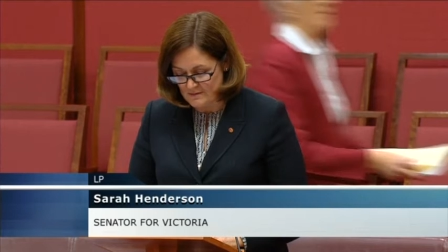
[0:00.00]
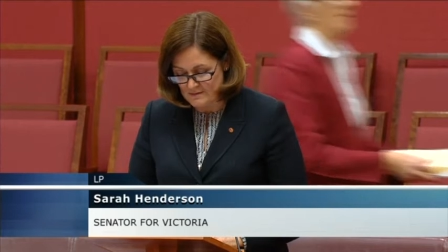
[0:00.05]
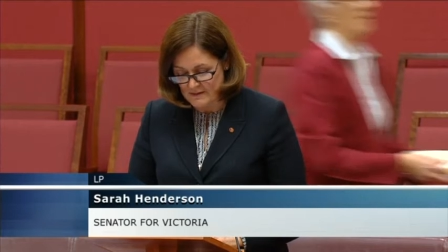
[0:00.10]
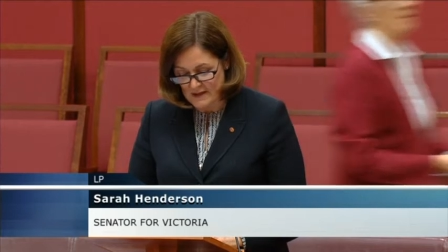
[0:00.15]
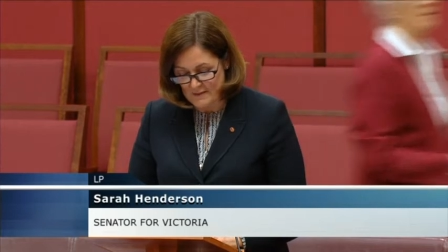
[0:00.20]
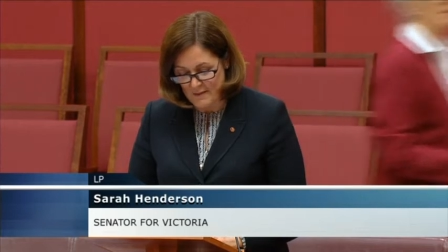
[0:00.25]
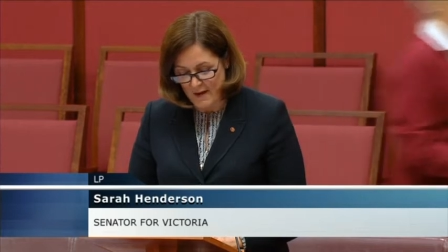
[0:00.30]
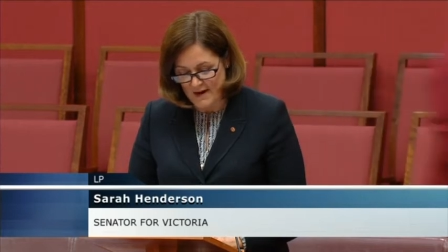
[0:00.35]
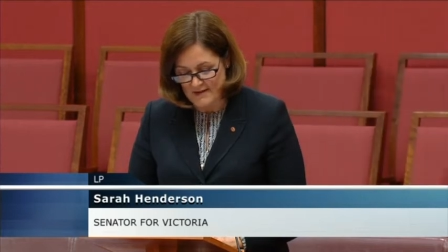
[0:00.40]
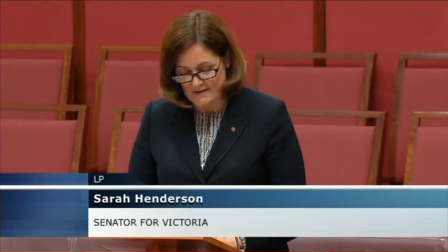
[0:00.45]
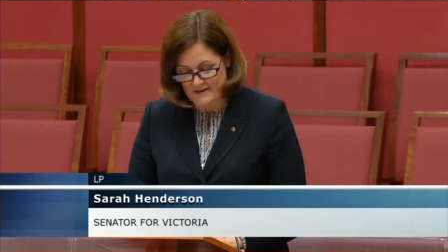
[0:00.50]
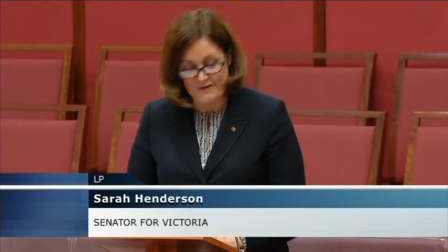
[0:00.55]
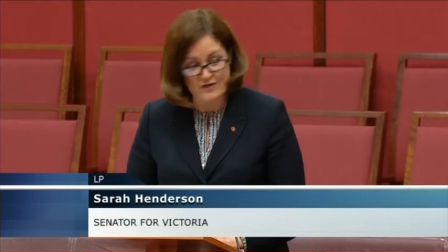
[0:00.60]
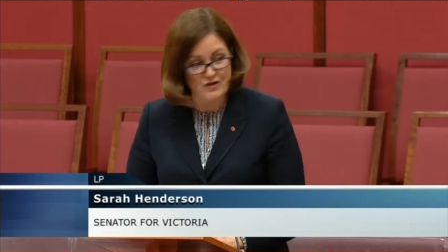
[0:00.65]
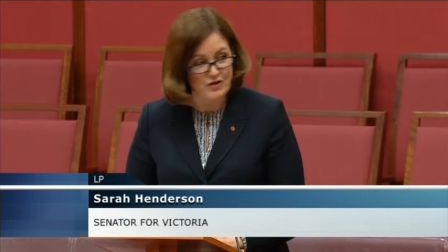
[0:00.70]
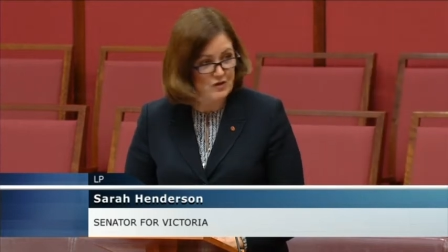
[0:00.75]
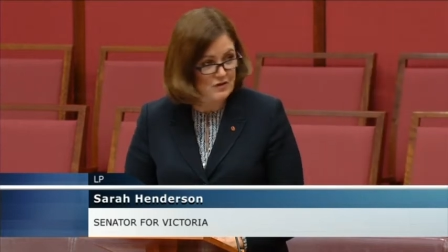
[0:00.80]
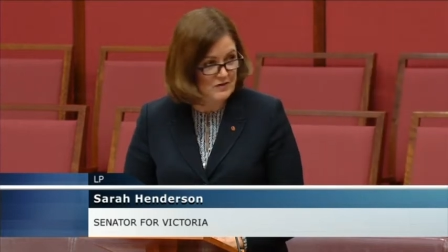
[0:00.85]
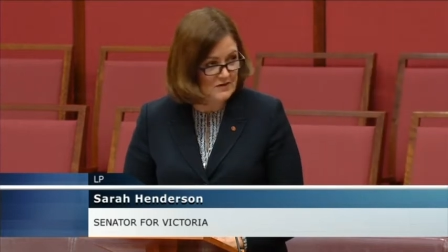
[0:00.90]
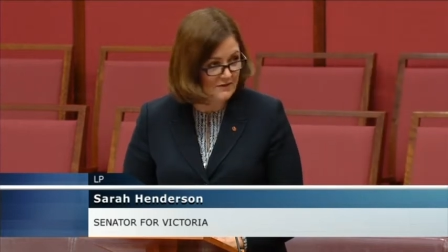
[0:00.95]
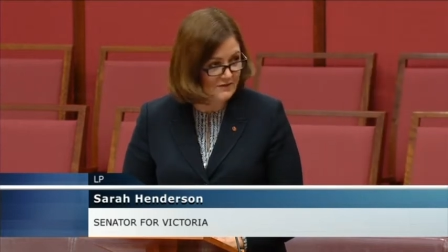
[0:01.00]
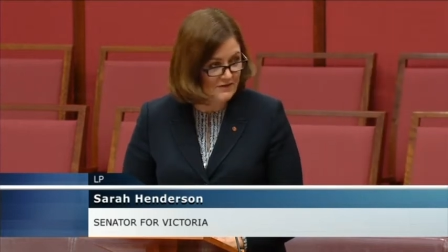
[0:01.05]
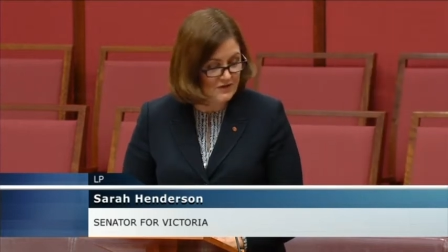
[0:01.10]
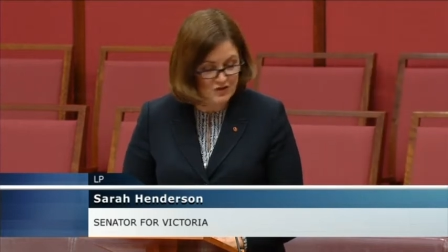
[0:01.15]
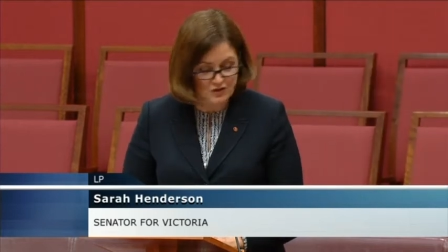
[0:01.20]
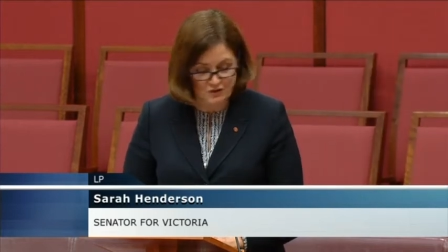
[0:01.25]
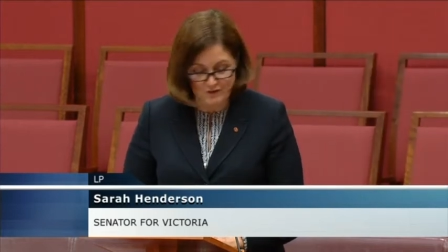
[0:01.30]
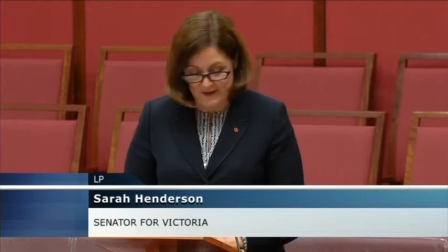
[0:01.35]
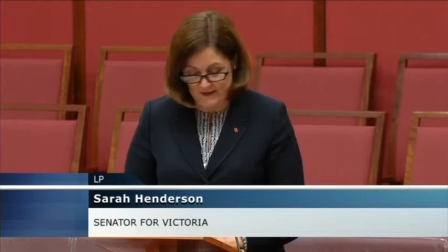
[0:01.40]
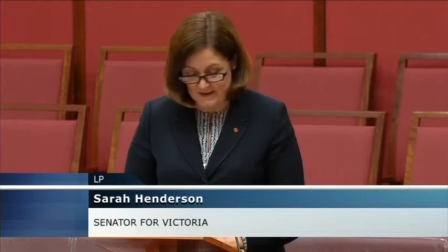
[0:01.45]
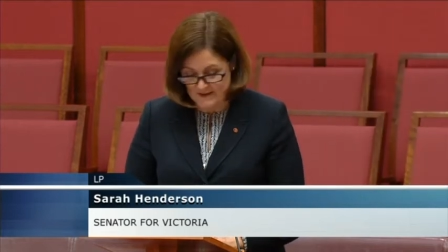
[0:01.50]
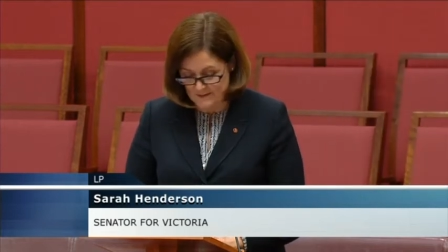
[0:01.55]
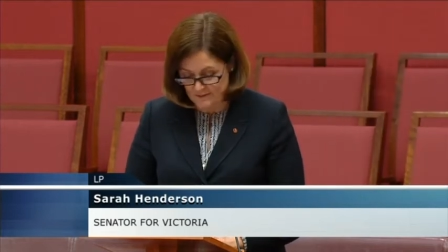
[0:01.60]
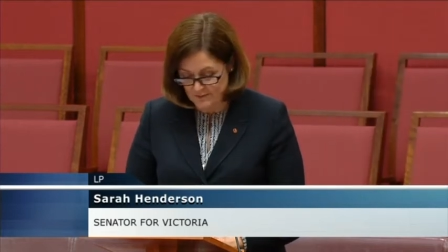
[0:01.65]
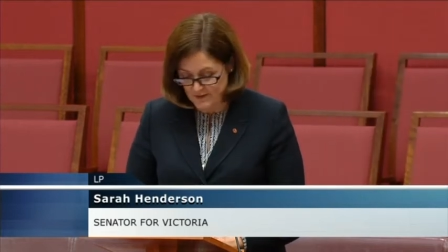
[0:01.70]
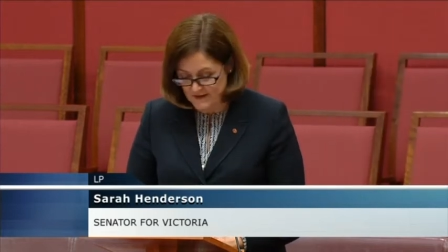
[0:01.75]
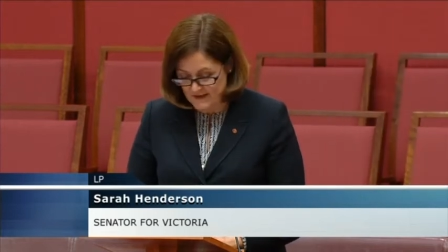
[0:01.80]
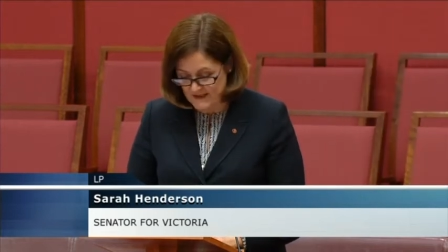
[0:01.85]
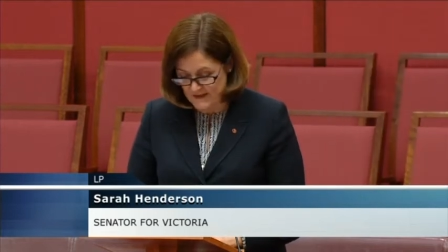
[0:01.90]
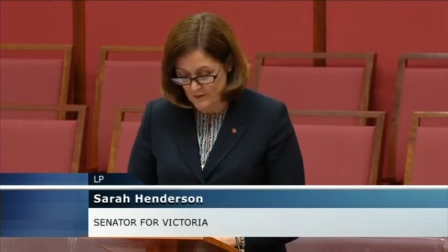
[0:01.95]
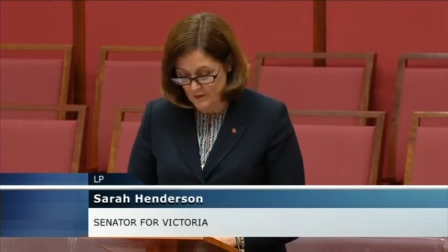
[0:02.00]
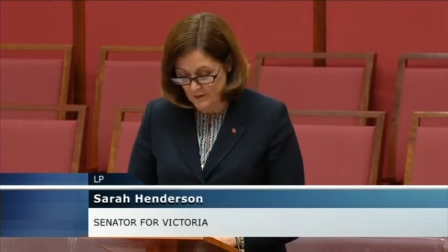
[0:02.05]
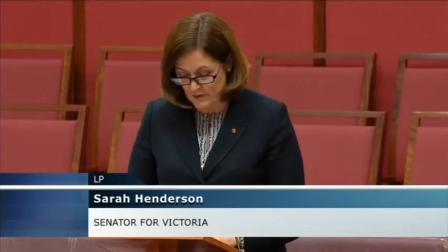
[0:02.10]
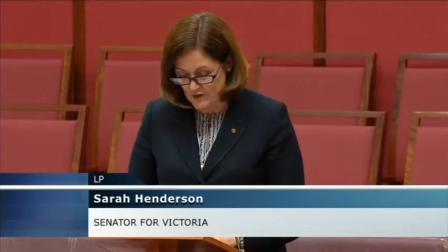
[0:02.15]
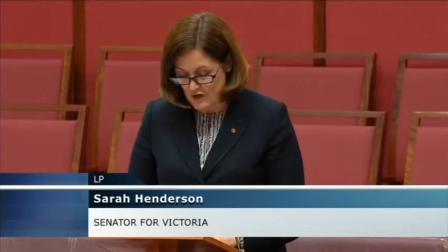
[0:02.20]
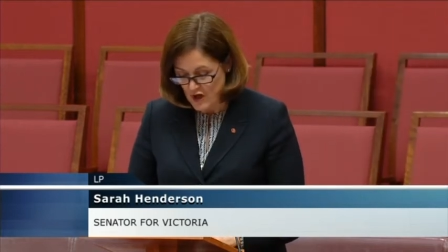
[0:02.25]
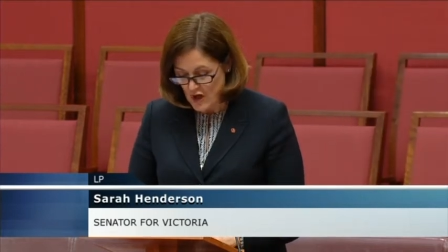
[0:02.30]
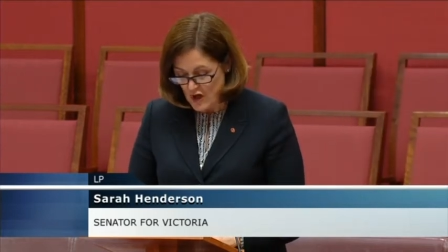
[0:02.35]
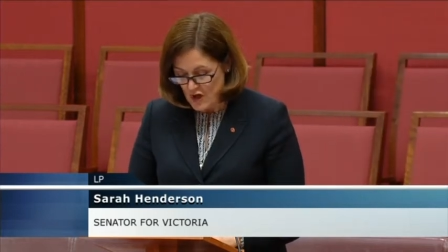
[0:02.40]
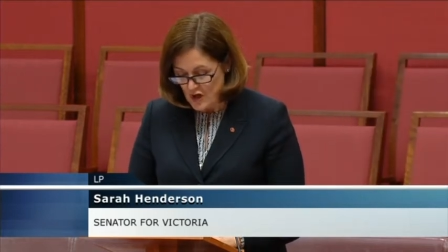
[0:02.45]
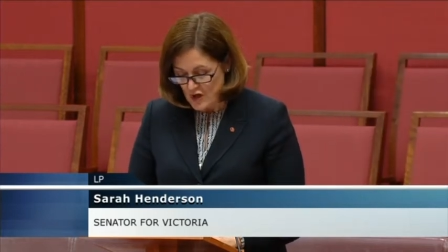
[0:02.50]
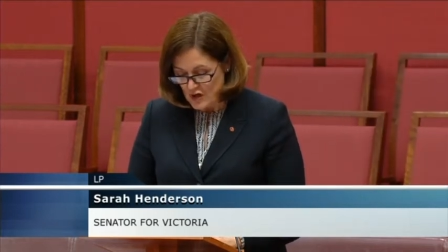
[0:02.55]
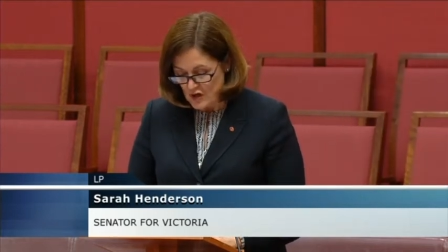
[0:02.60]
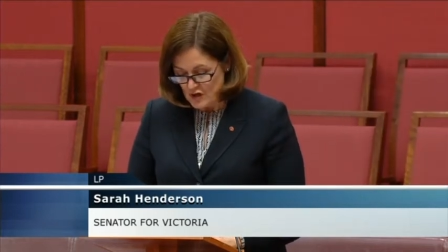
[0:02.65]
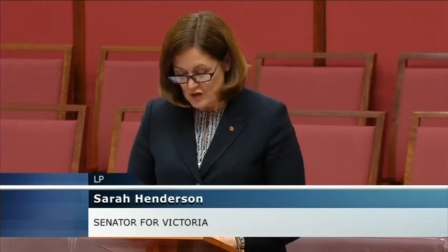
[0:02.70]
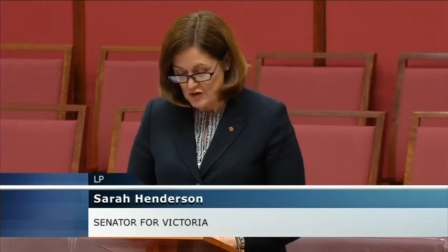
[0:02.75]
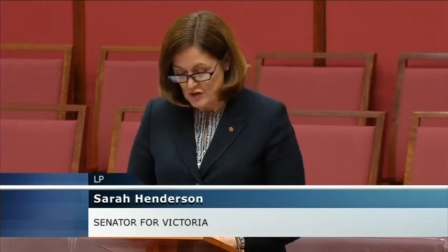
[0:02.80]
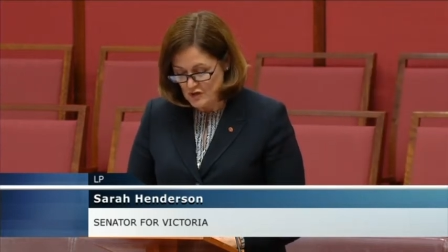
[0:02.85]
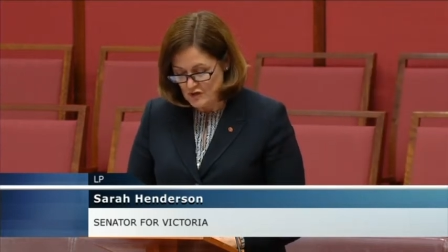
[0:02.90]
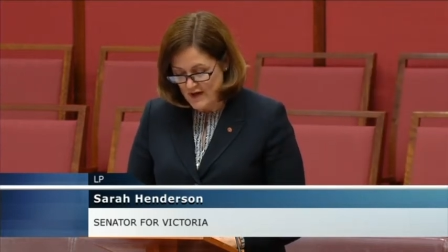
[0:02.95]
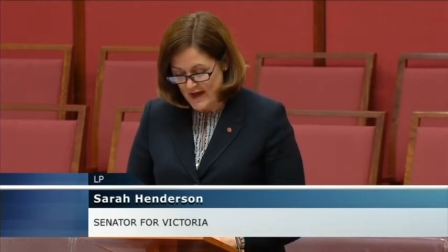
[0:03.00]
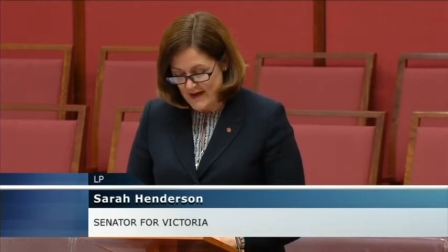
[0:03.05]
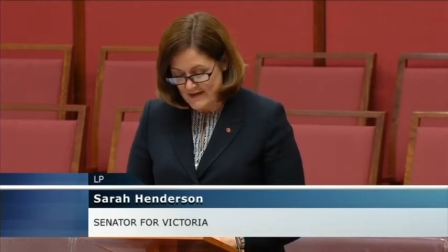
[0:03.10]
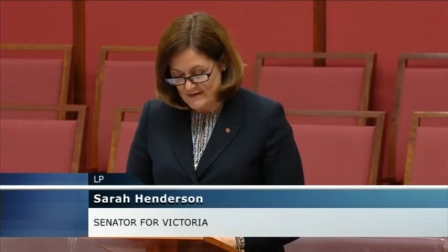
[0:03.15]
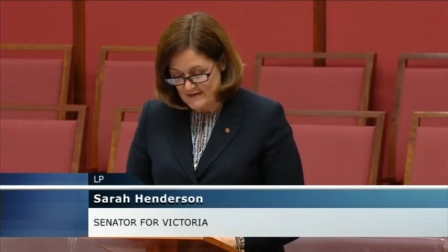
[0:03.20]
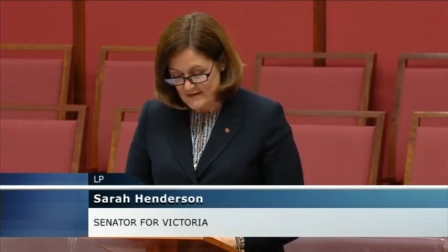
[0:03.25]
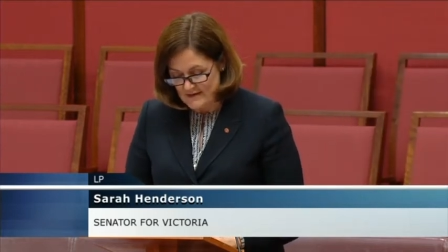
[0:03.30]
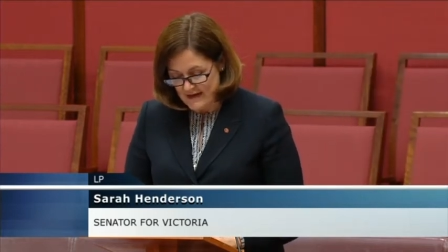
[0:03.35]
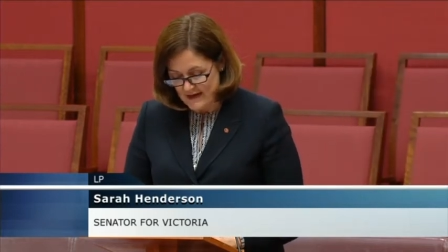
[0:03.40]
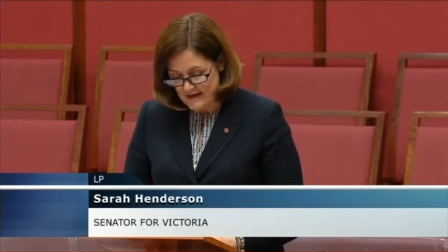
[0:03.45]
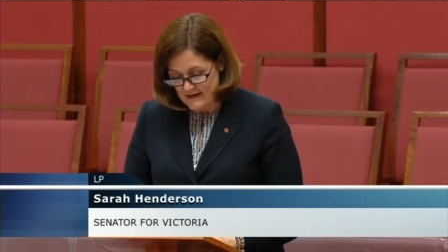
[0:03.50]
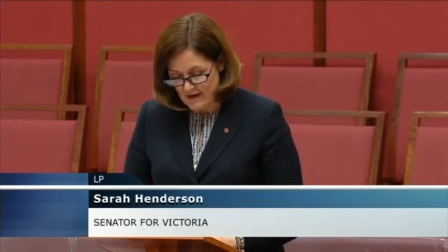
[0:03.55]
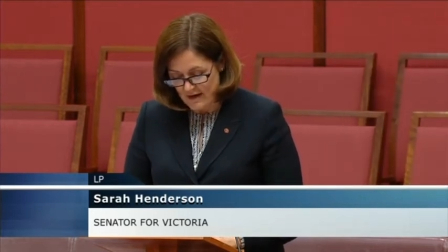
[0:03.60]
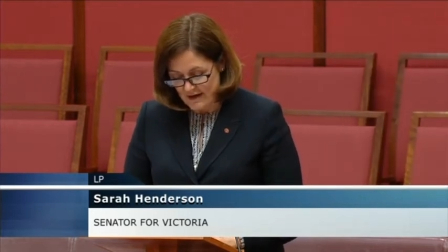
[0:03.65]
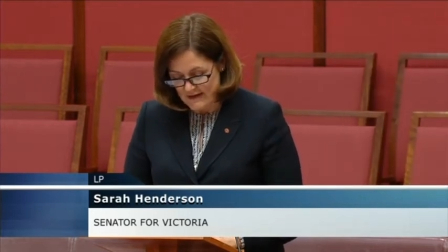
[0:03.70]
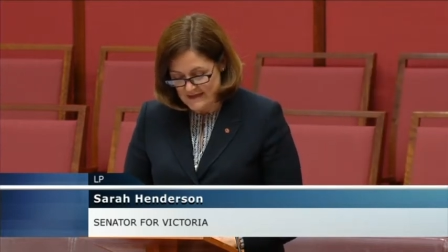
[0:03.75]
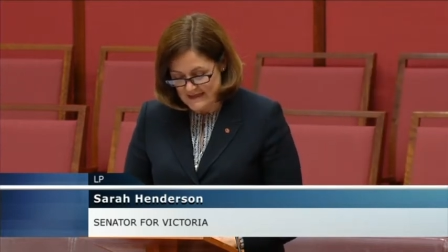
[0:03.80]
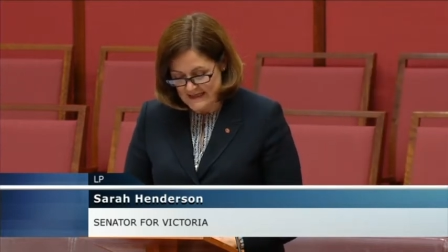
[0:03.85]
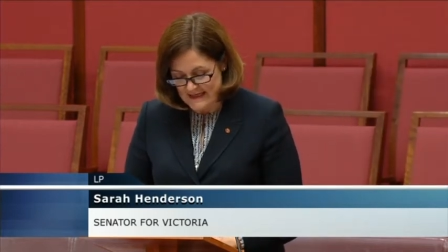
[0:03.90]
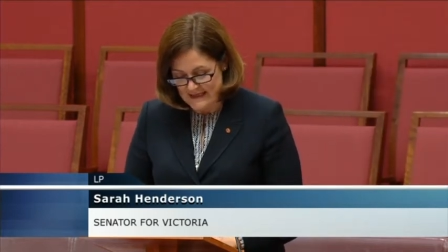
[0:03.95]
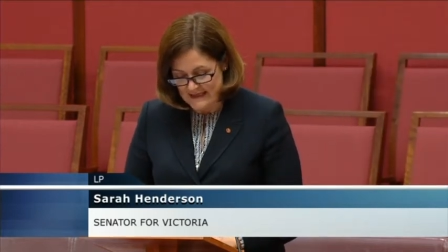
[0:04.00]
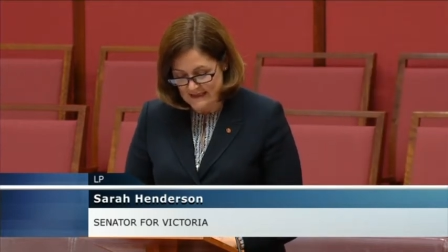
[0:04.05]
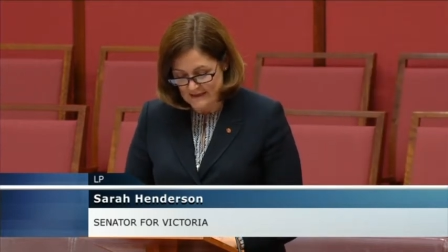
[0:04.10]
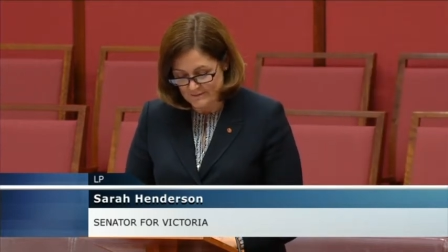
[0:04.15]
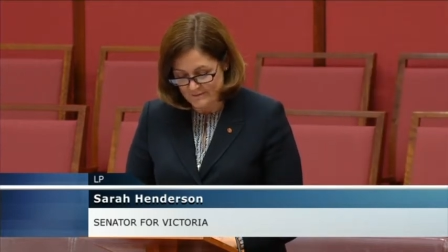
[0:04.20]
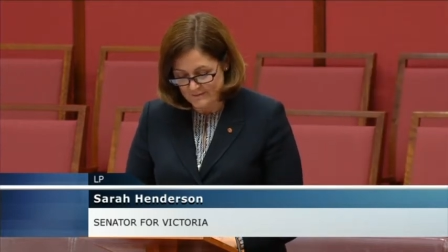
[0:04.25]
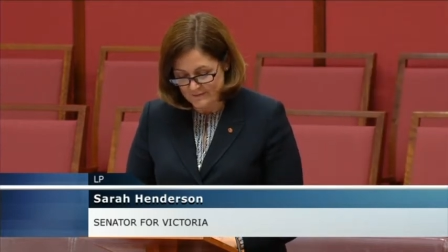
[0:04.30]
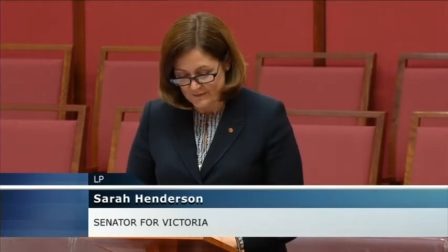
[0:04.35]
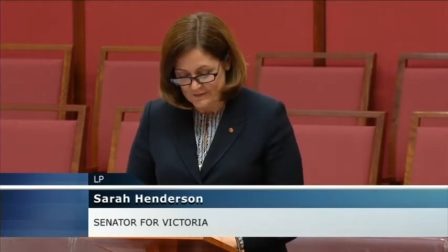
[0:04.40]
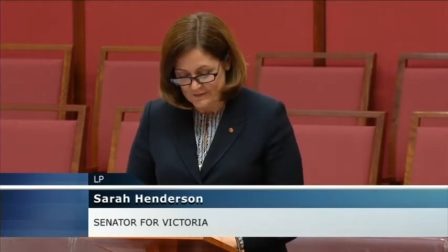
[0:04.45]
Minimising the Use of Restraints Principles 2019.